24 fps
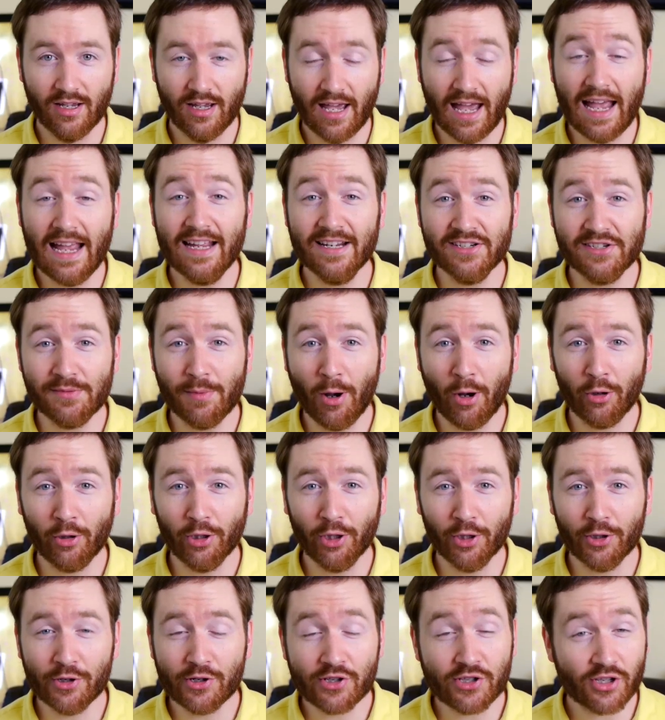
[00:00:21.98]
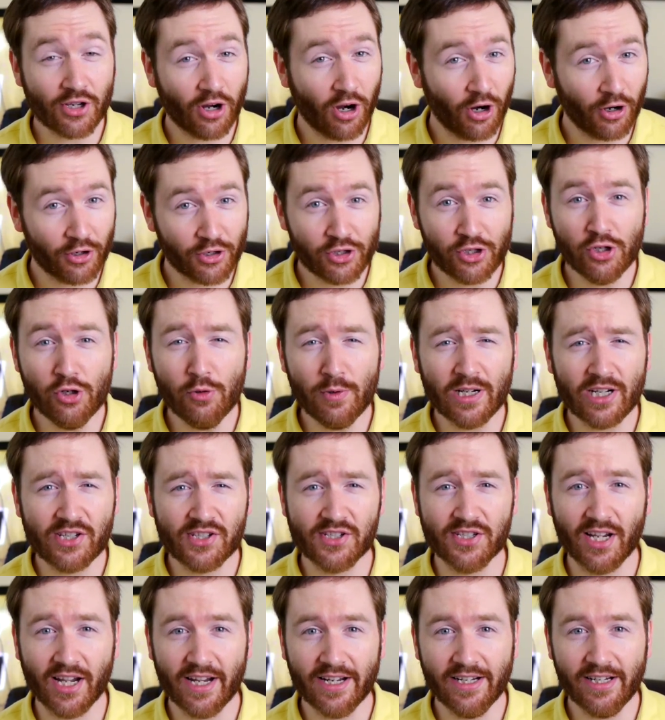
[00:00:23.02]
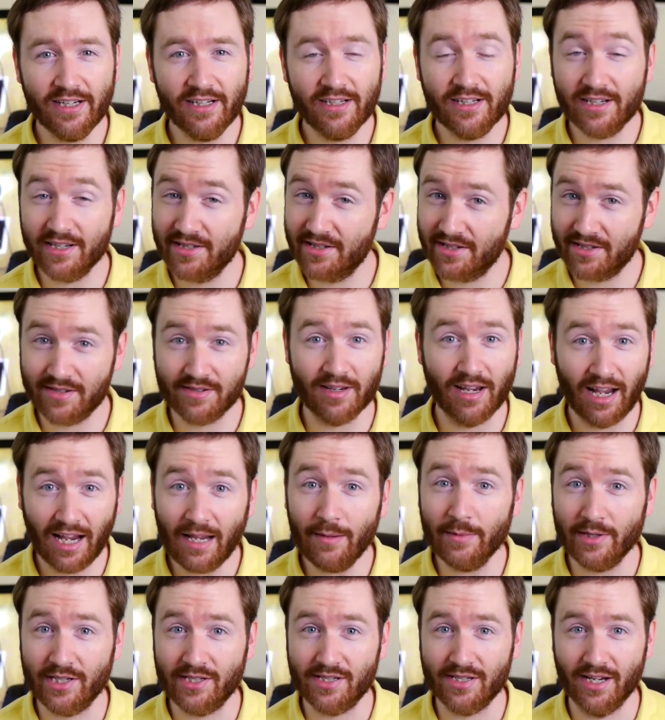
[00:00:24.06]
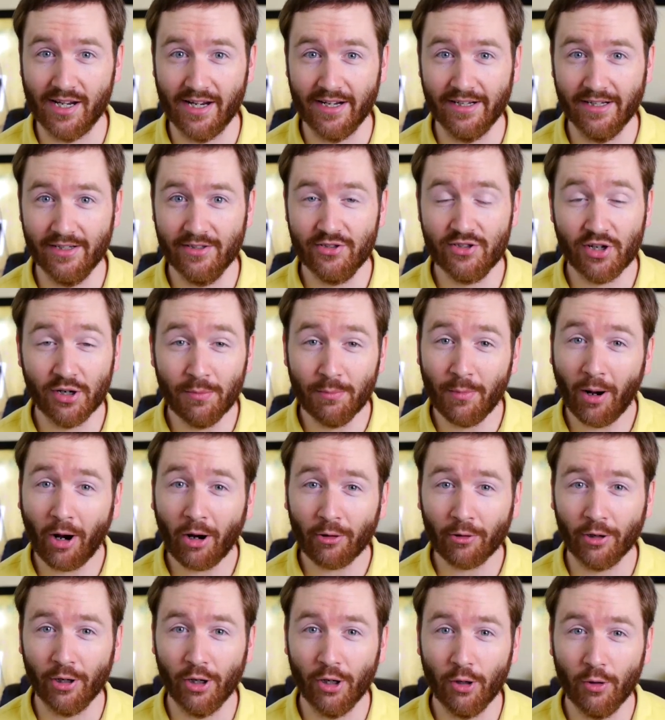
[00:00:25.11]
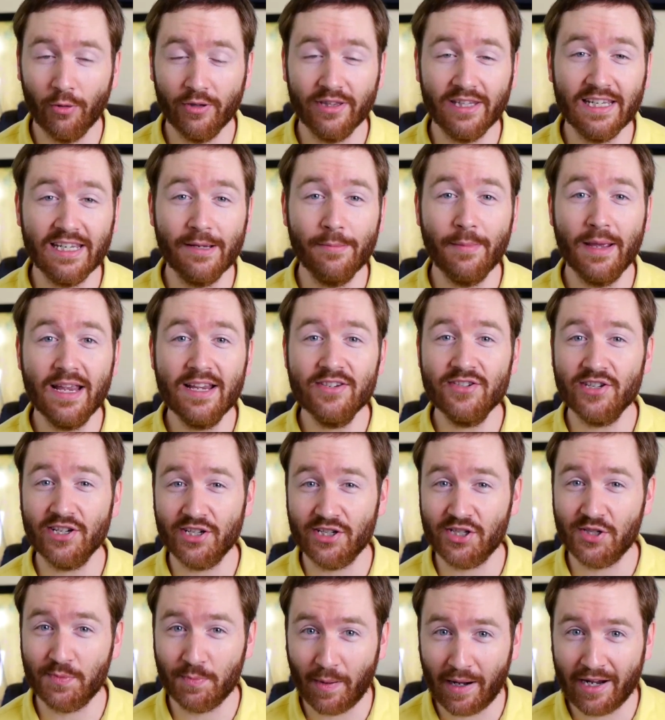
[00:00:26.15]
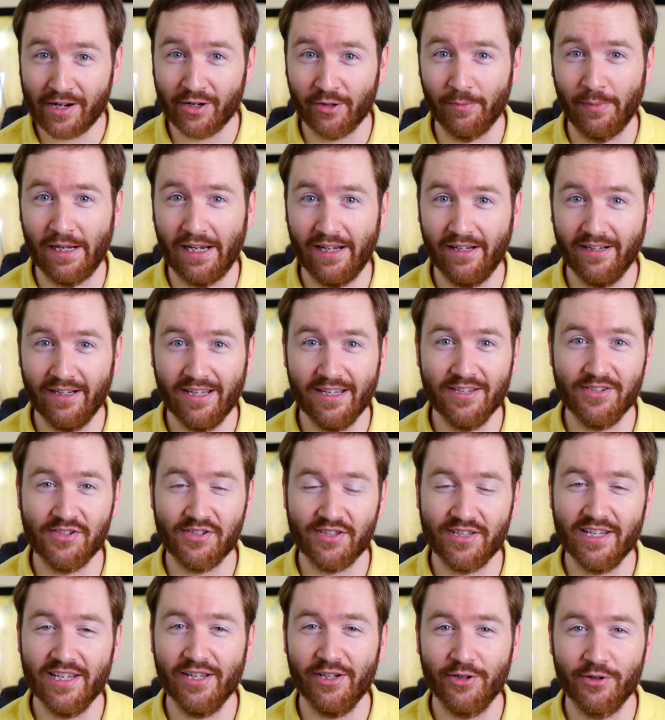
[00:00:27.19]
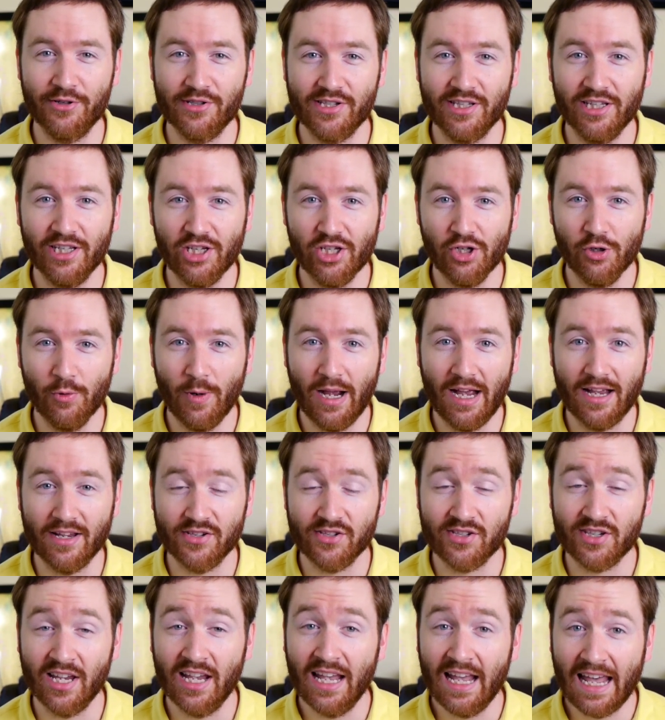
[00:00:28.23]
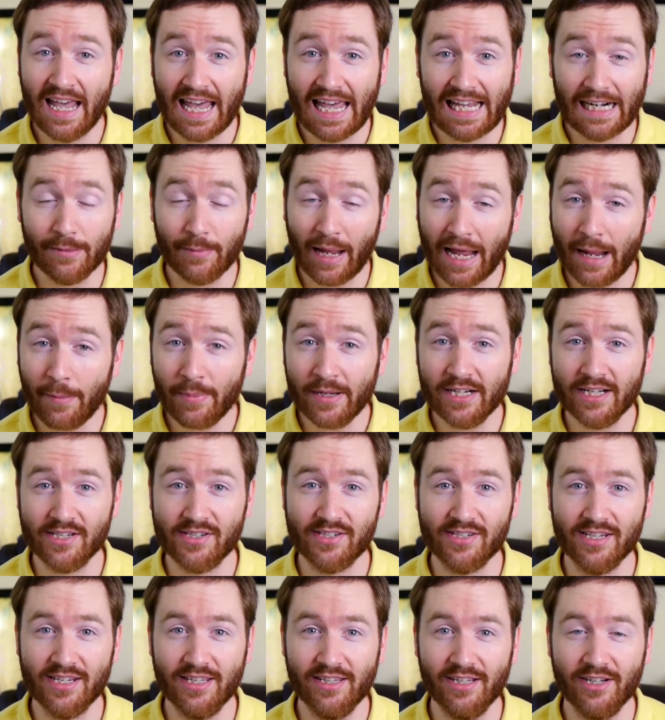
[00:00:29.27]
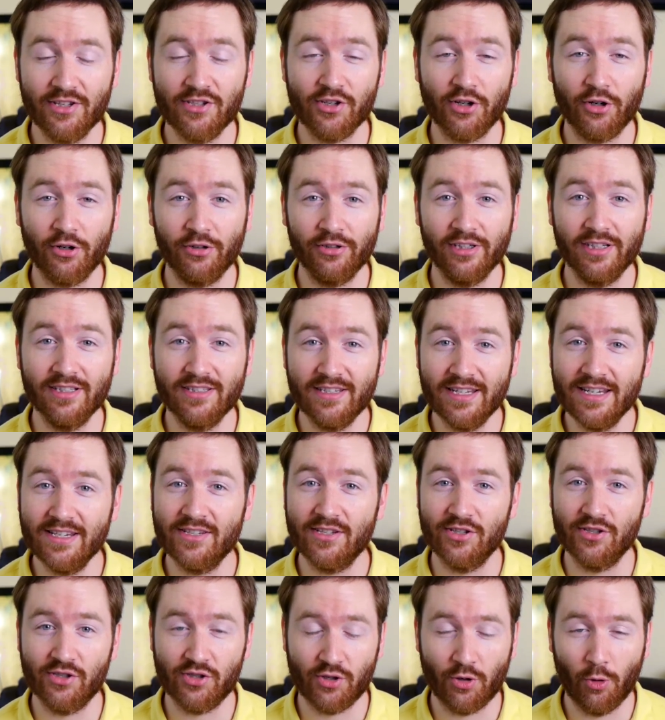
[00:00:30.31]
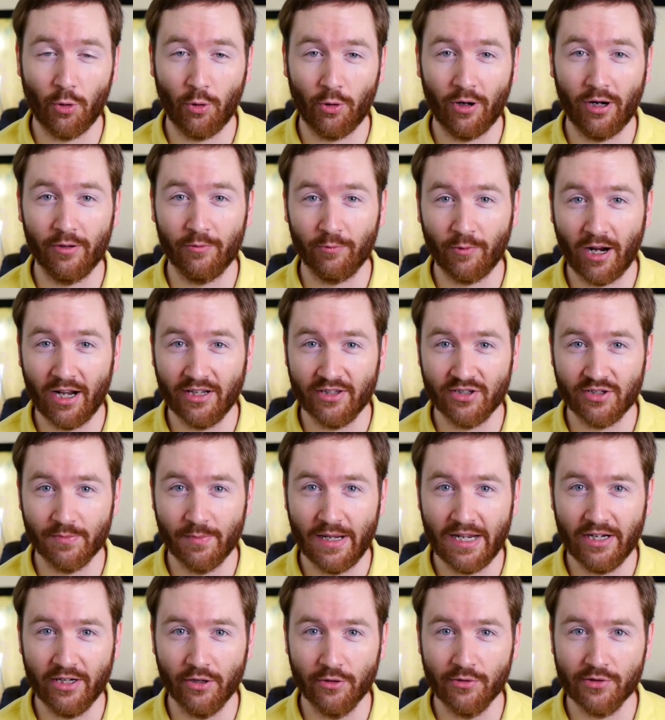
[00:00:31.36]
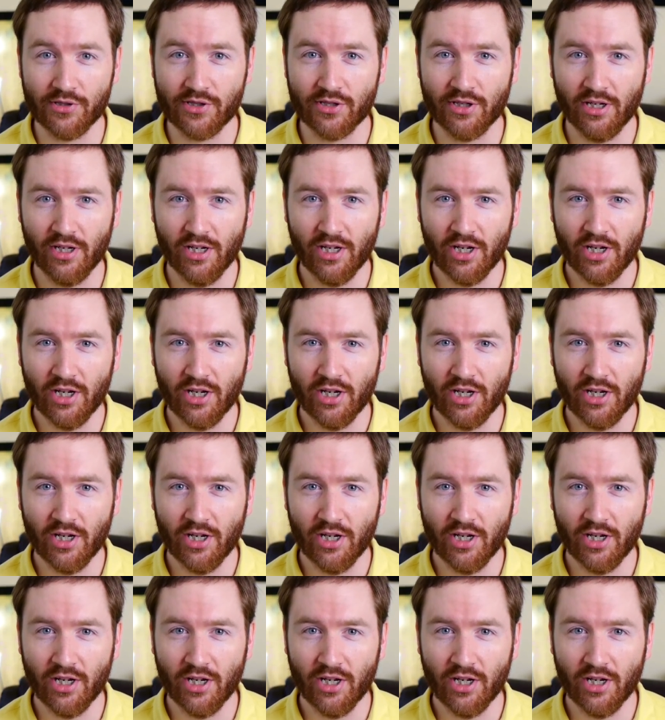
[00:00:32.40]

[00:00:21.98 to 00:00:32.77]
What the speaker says: Hey, Indie Mogulers, are you excited? Because I'm excited. Tomorrow, The Amazing Spider-Man hits theaters in the U.S., and I'm happy to see that it's earned a decent score on Rotten Tomatoes.